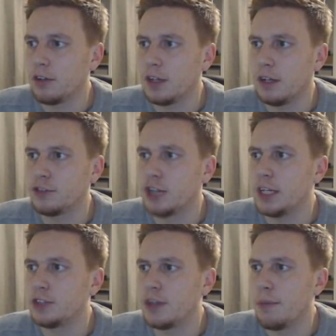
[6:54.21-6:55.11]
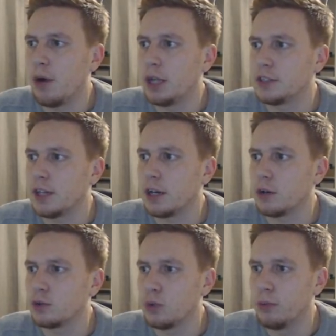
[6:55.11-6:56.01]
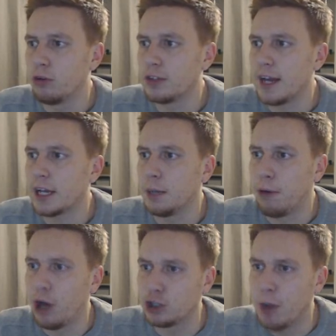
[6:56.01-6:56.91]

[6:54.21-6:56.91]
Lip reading: I think they've changed their mindset. Gone to a more attacking approach.